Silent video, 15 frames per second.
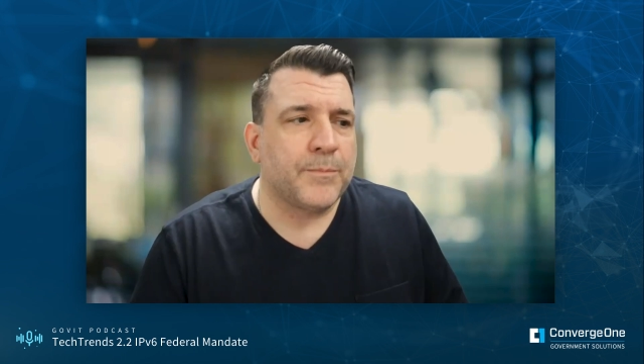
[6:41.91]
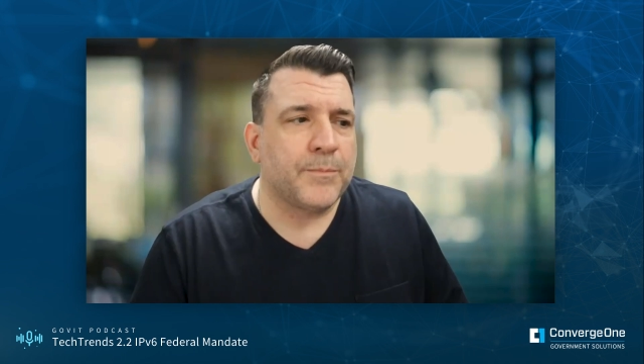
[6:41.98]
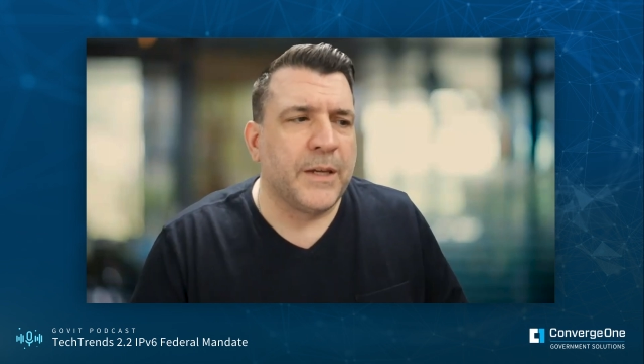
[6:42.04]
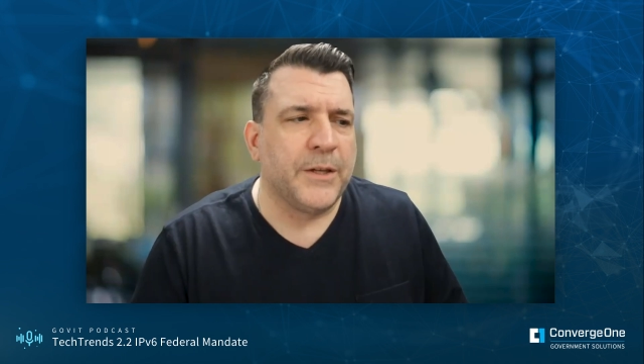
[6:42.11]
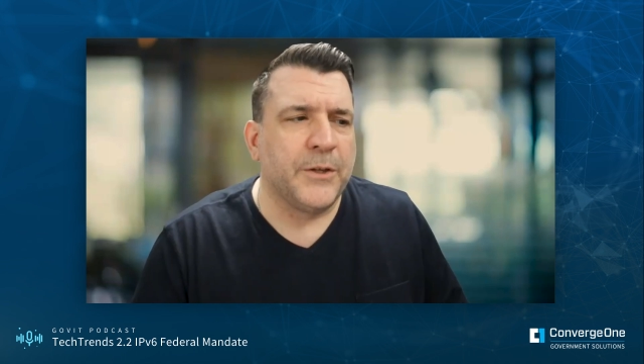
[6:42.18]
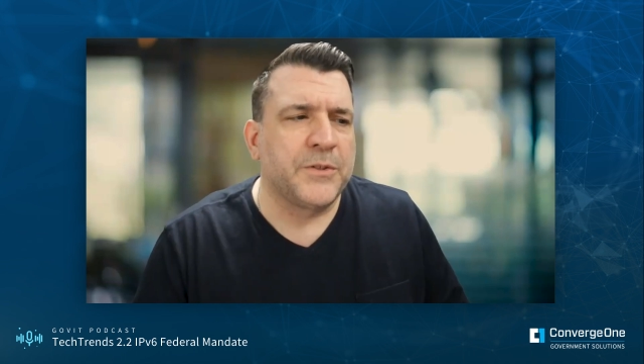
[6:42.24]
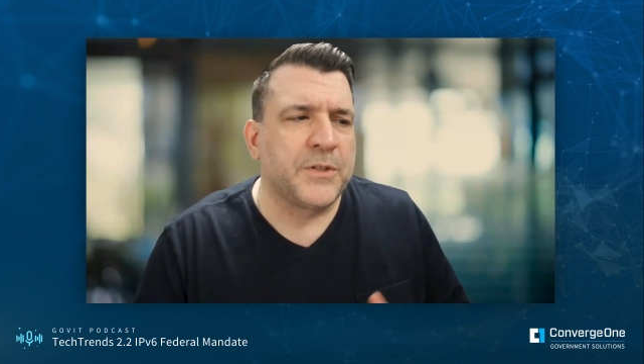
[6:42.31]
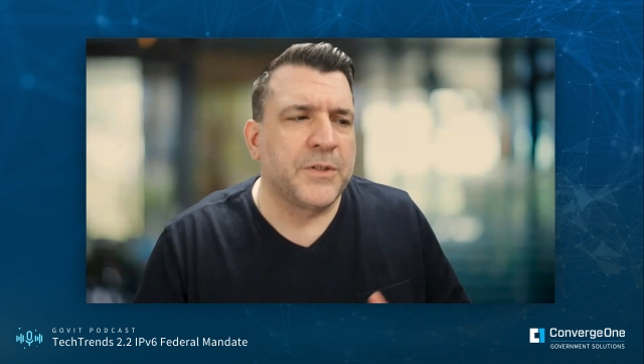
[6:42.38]

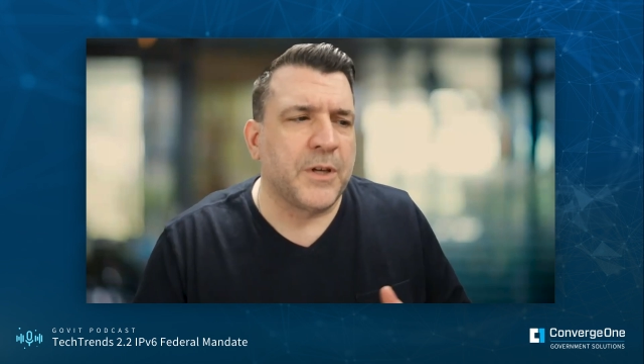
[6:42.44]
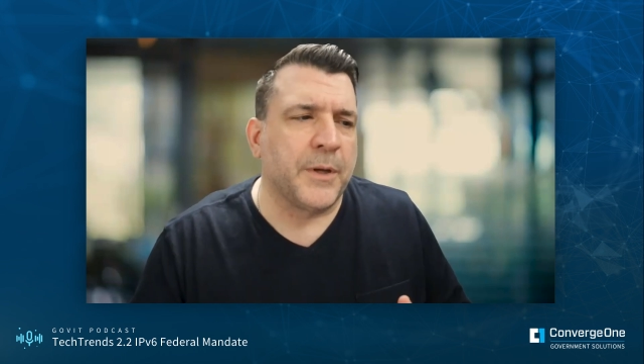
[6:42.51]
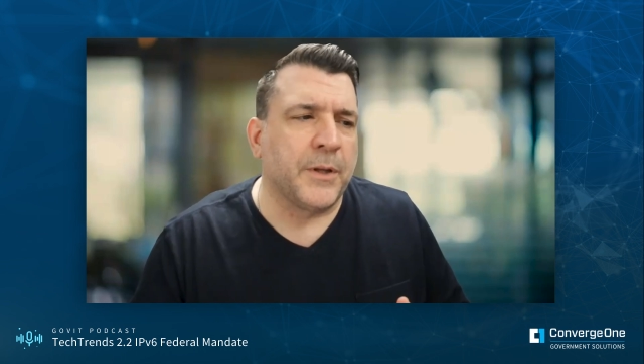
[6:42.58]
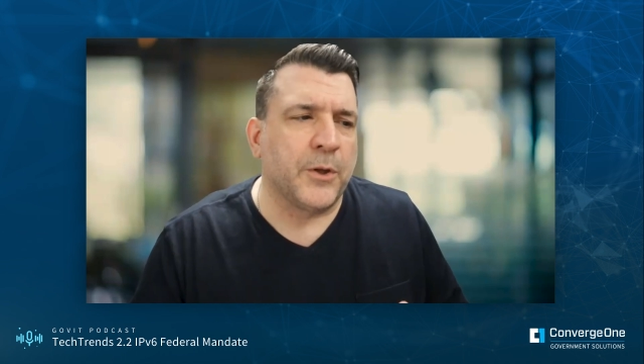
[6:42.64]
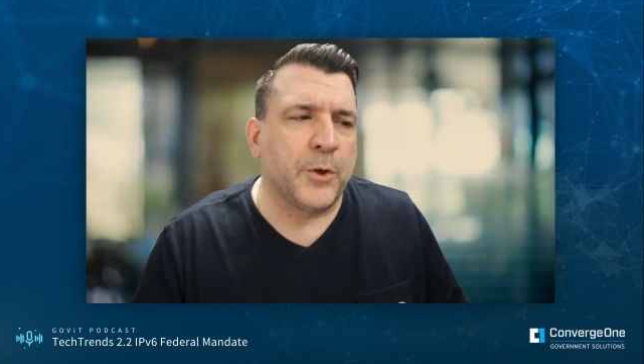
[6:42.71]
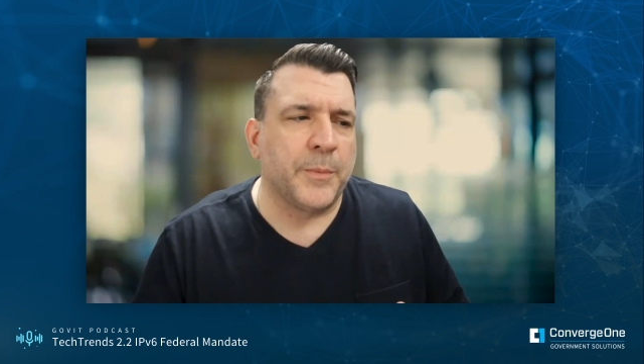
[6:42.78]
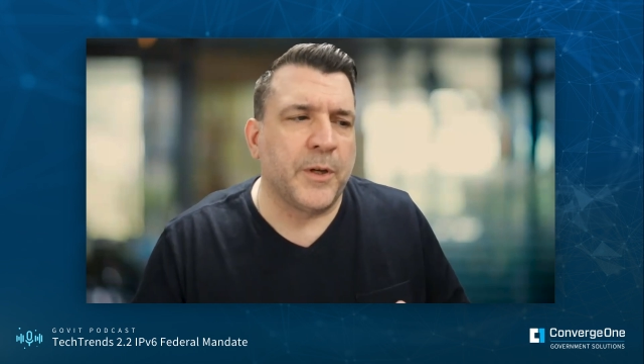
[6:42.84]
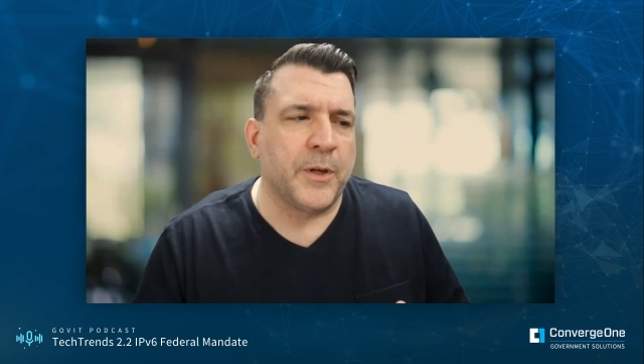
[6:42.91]
Can you tell me a
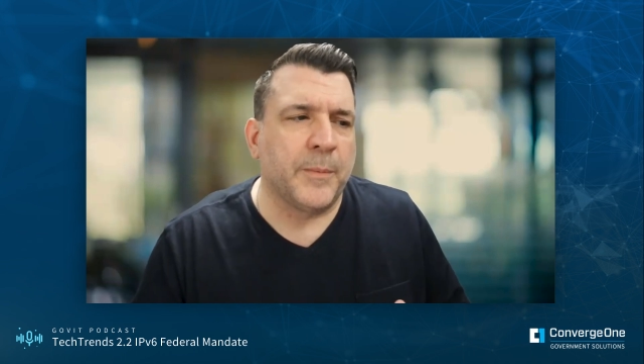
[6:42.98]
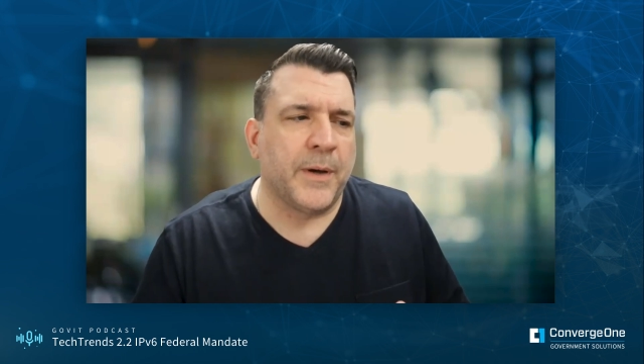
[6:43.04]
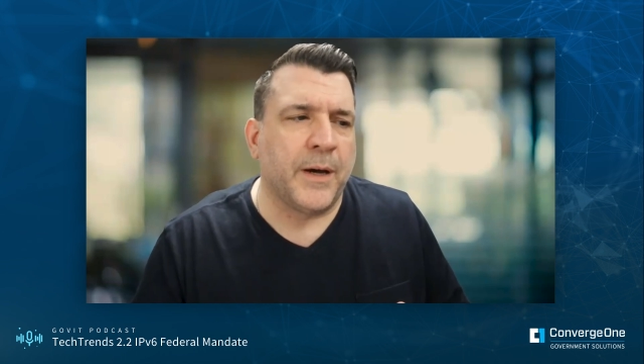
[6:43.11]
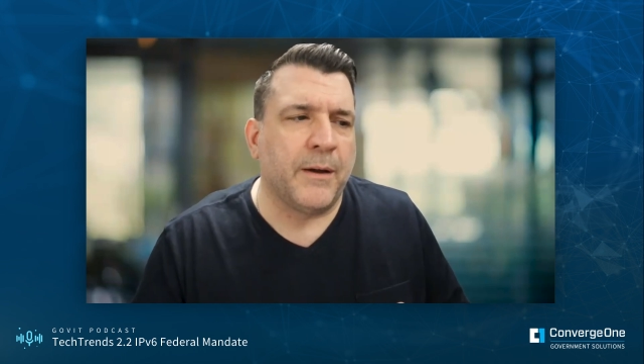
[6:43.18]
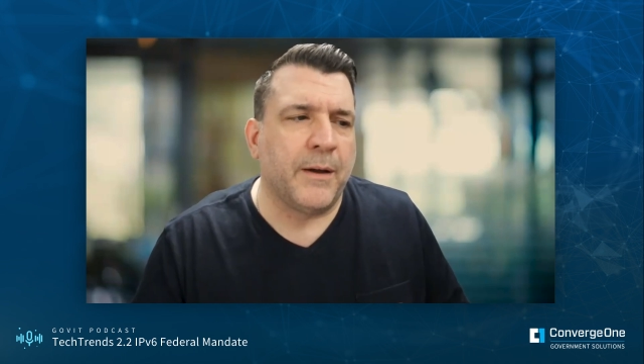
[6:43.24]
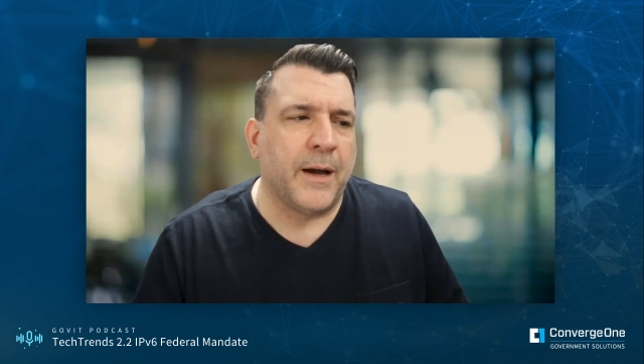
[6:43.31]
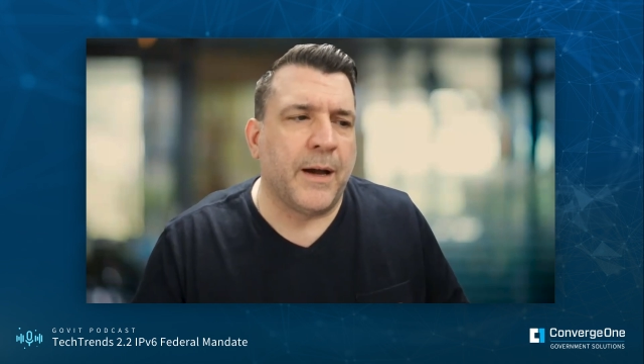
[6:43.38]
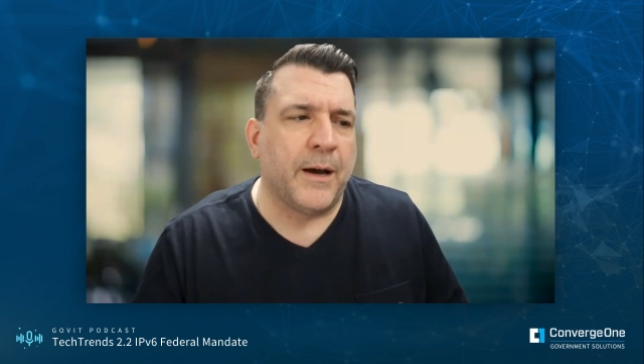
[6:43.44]
little bit
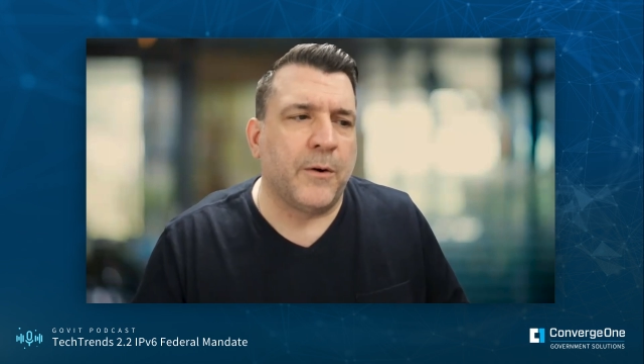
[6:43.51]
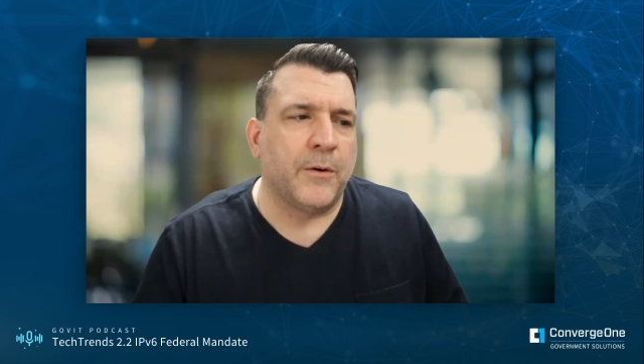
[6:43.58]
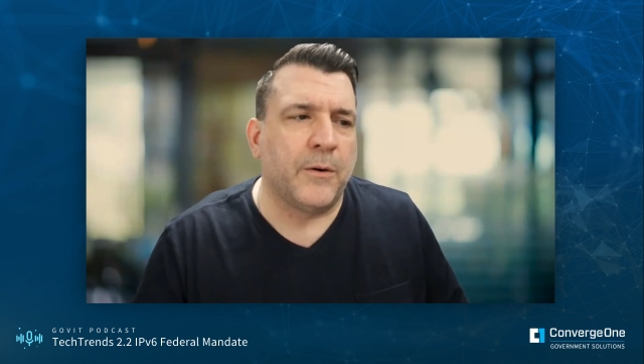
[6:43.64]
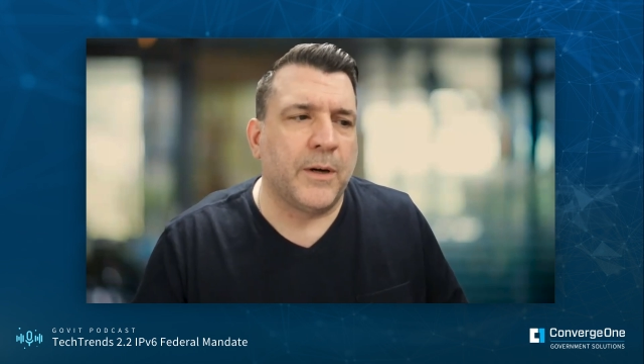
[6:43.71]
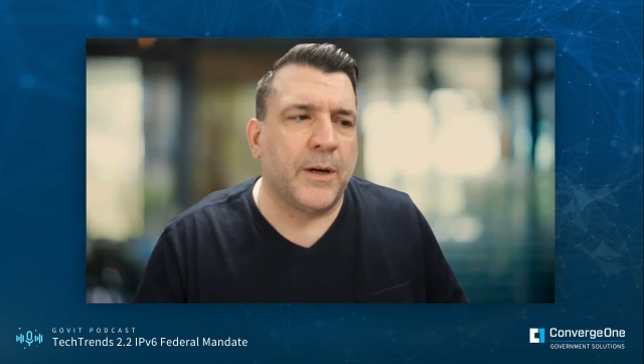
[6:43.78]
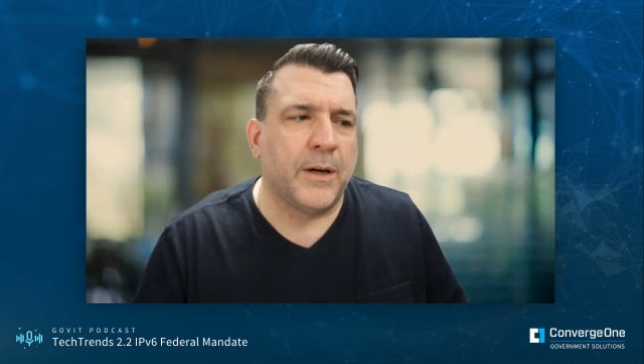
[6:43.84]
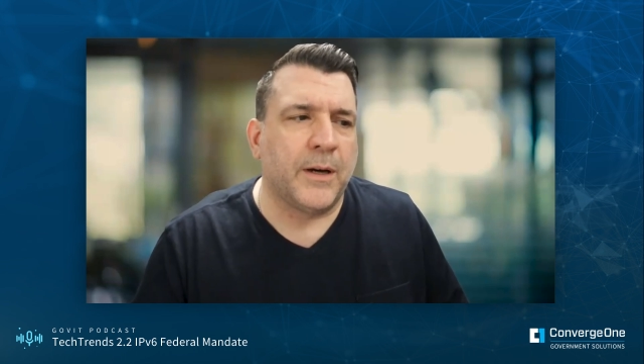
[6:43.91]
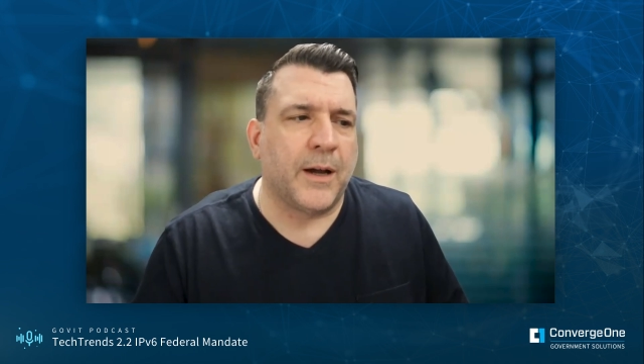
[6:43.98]
about
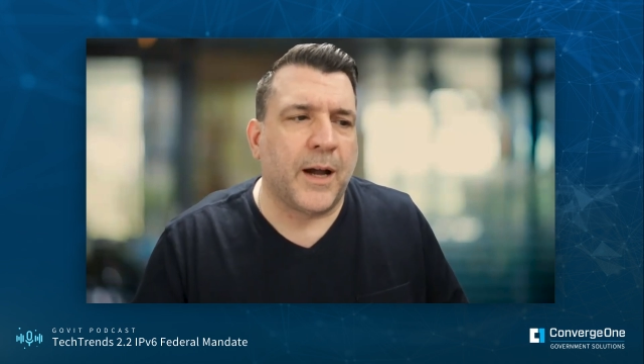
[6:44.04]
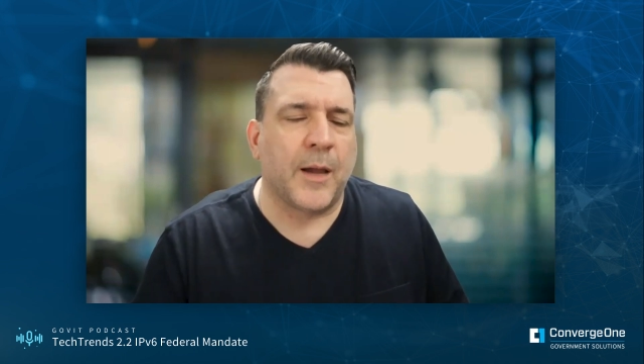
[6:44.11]
how